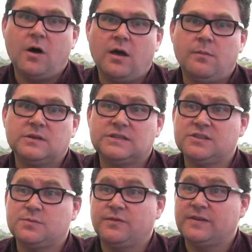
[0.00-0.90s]
I'm
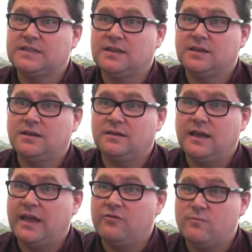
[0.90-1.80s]
Associate Professor
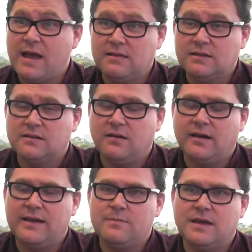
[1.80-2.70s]
Andrew Mallett.
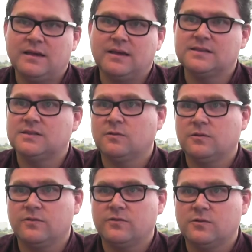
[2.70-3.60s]
I'm a
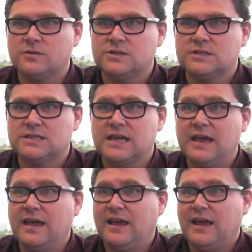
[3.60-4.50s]
consultant nephrologist
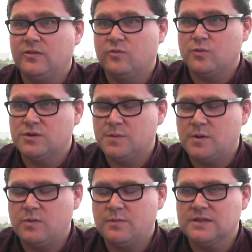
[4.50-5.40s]
at the Royal
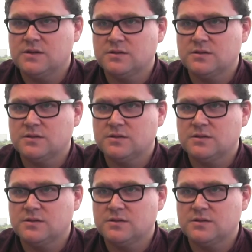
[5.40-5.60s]
Brisbane and Women's